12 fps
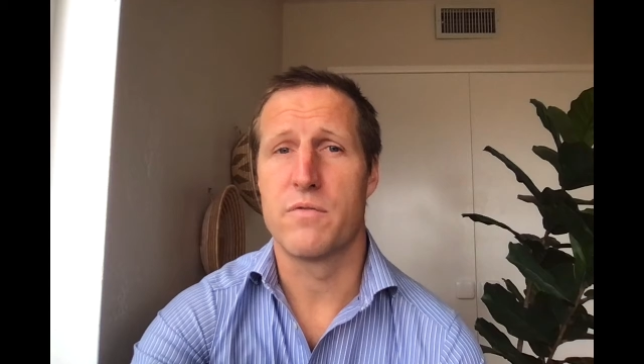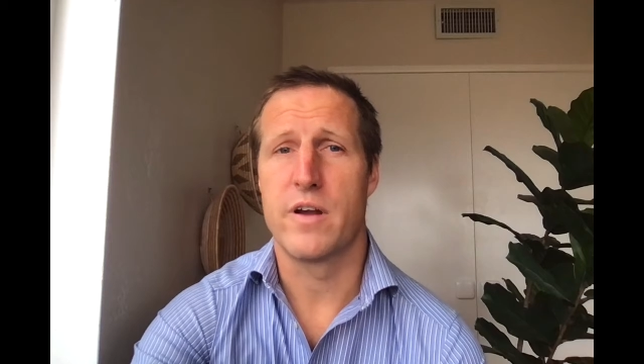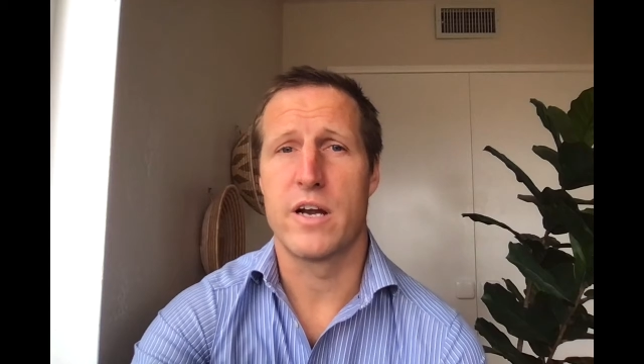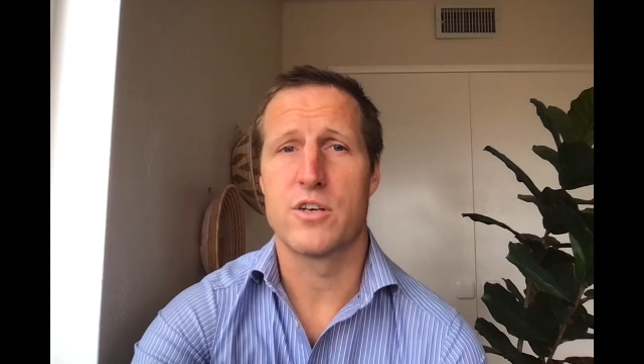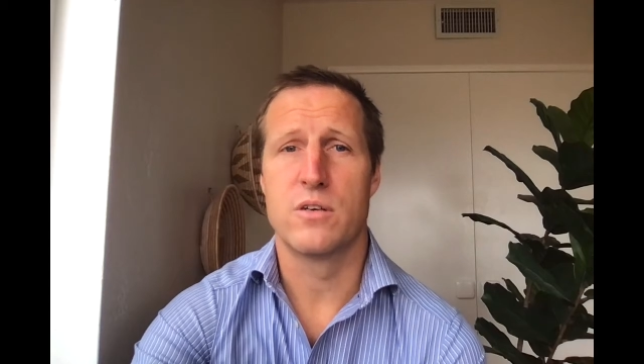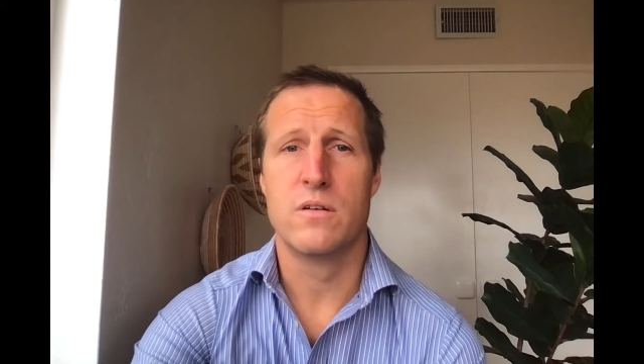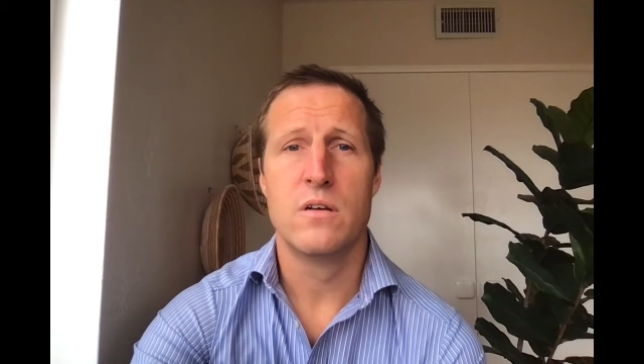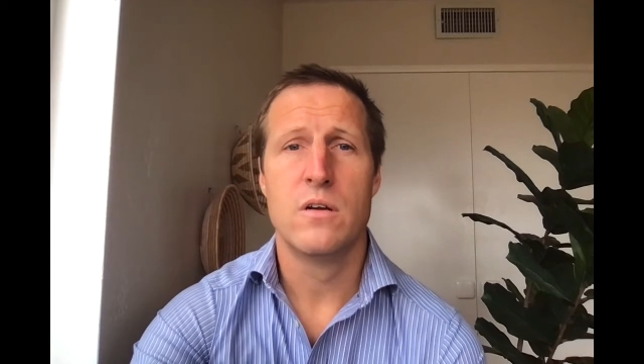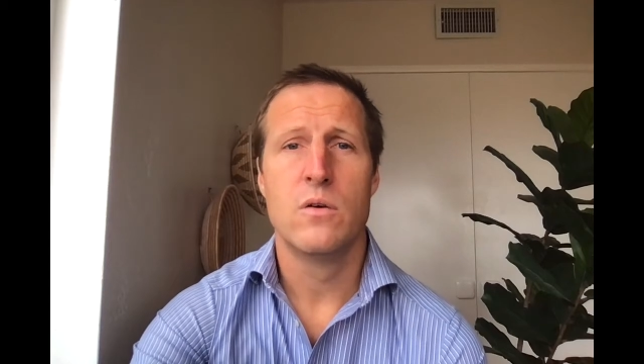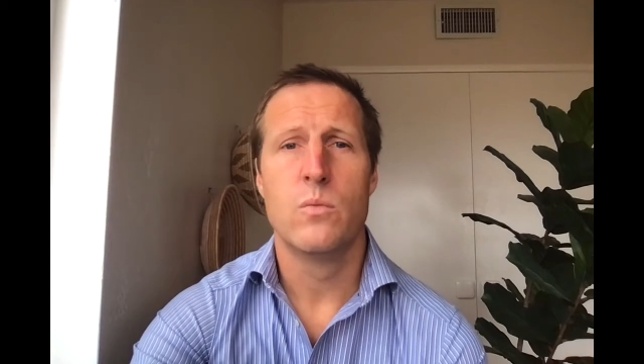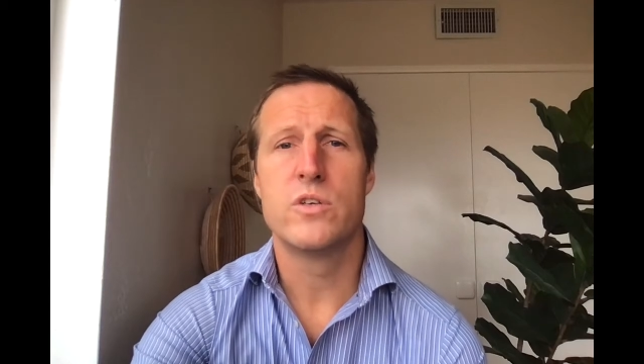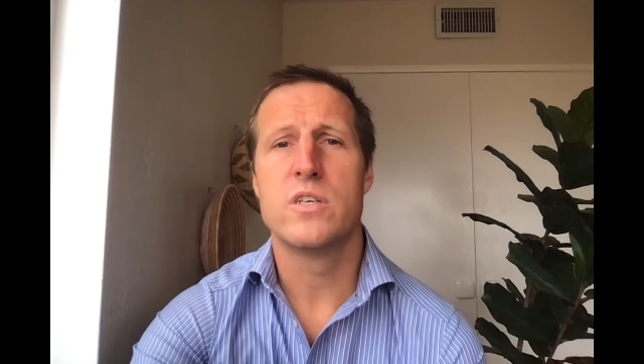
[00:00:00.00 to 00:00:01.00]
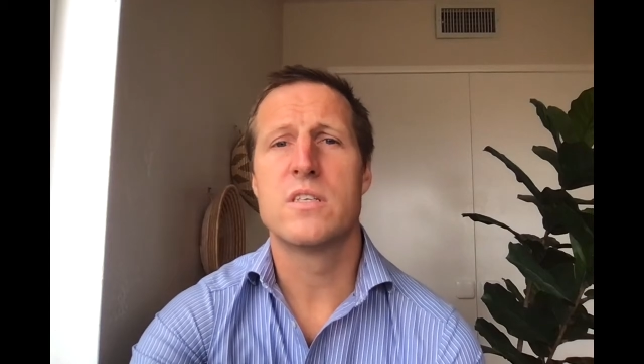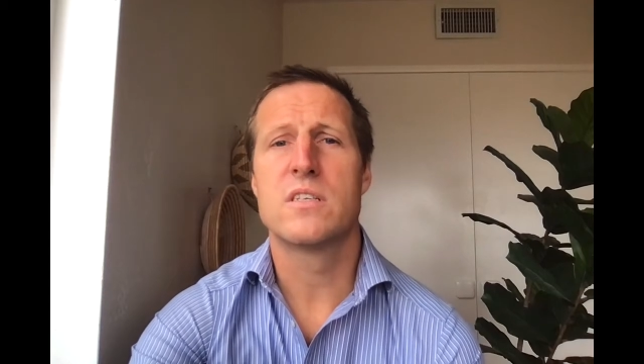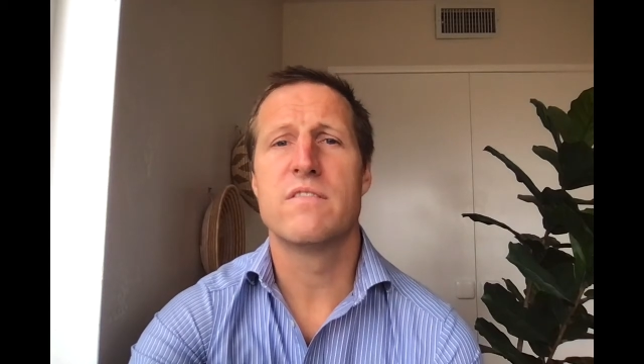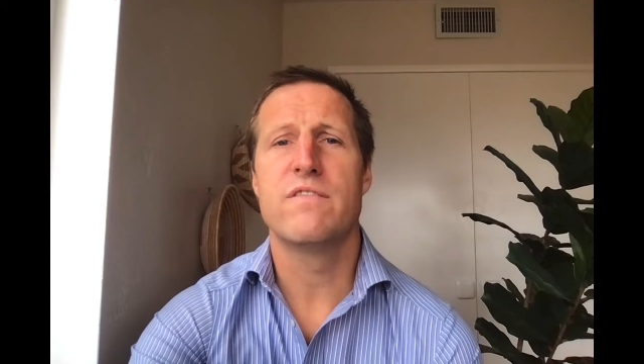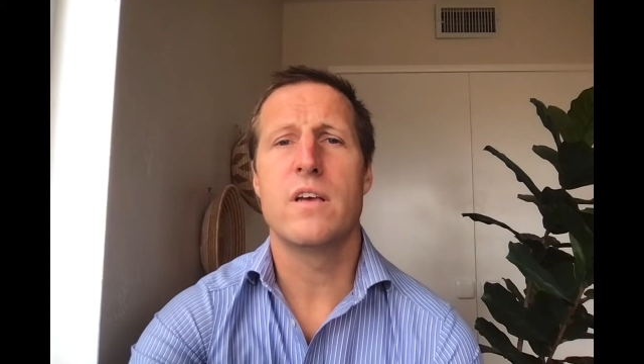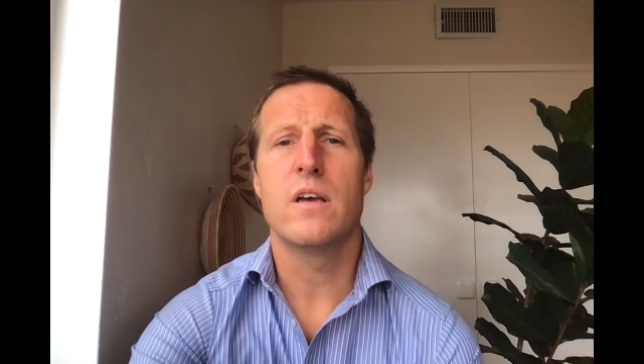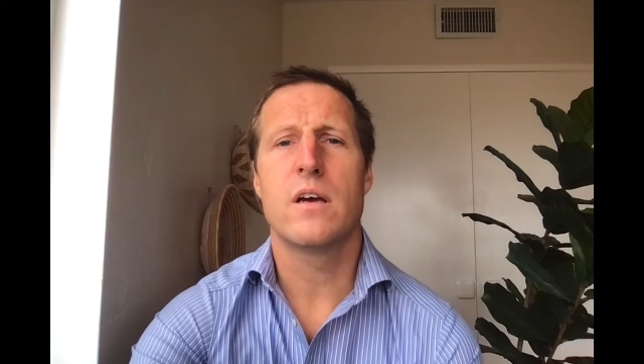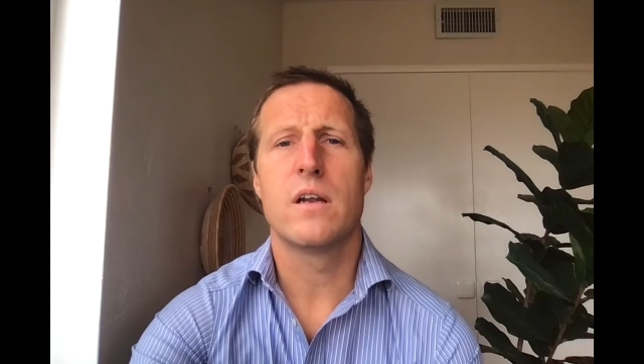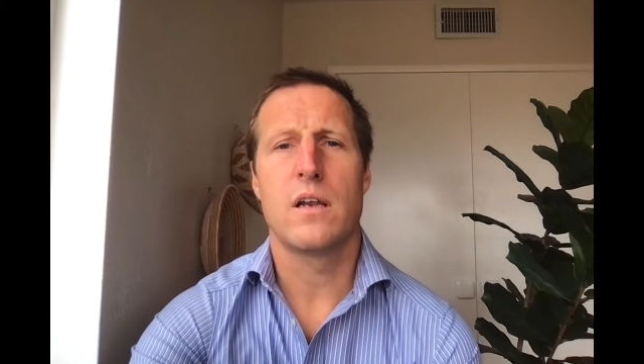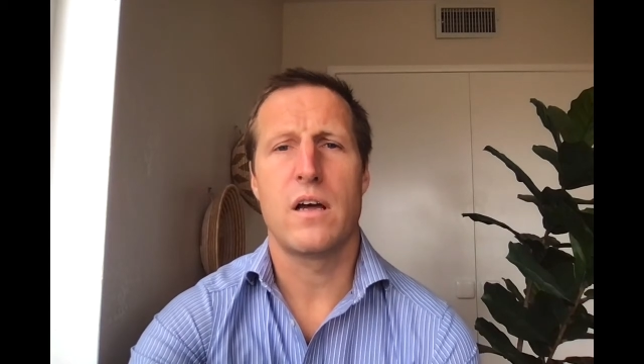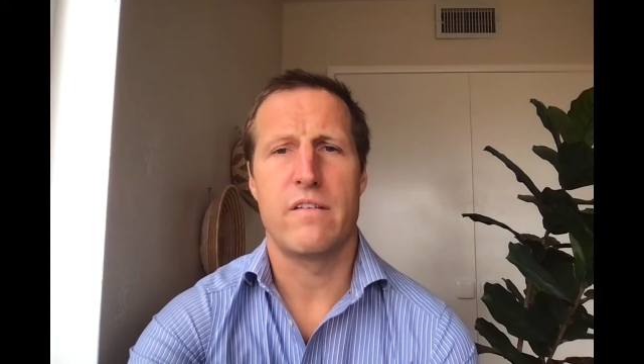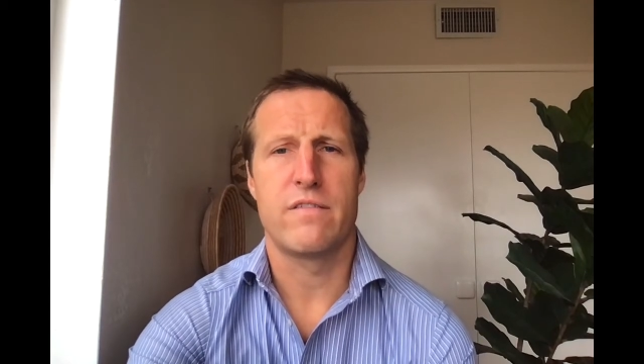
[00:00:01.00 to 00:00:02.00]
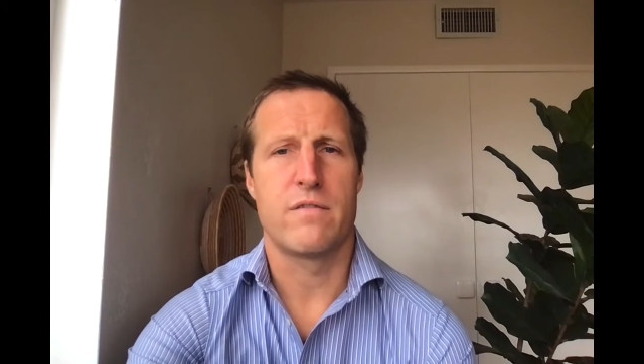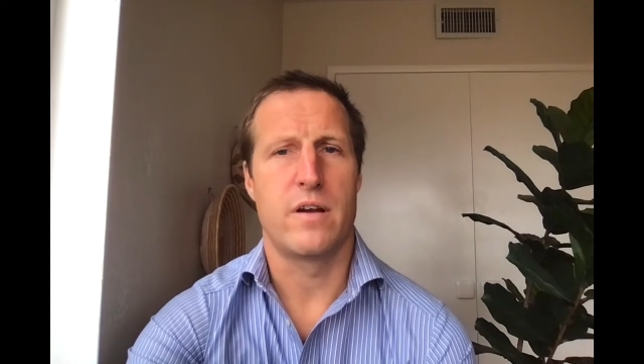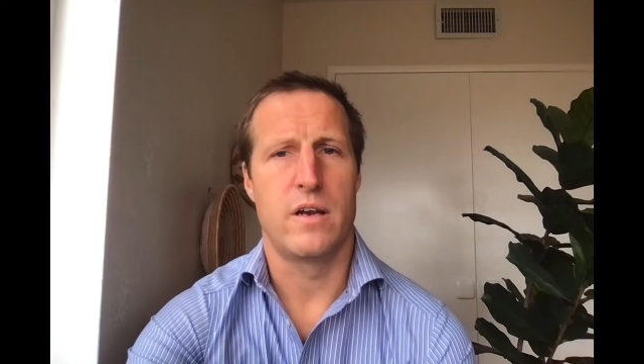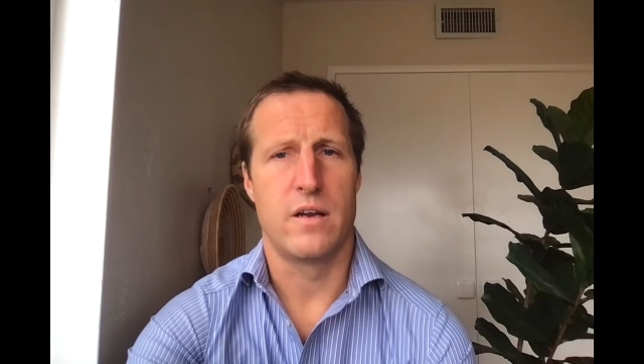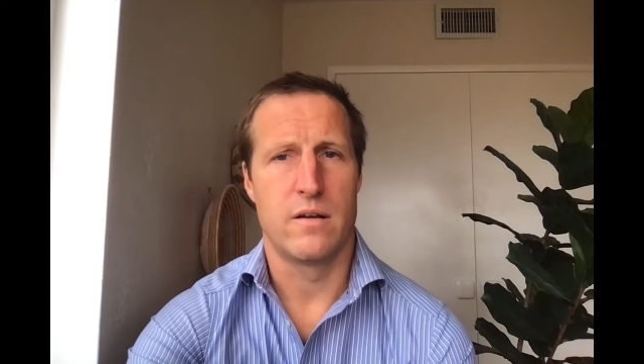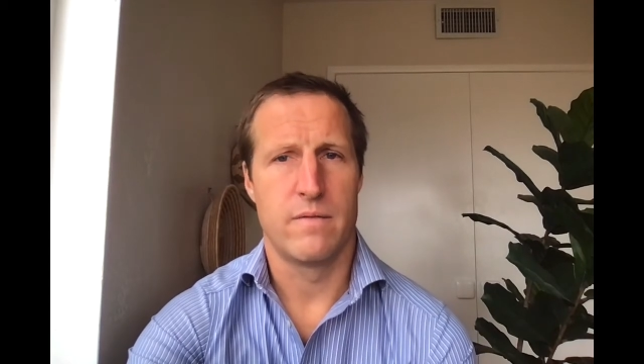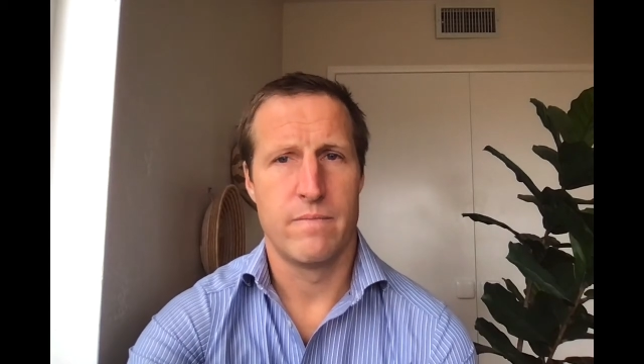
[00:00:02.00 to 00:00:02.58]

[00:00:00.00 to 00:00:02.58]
reaction, which is severe and life-threatening.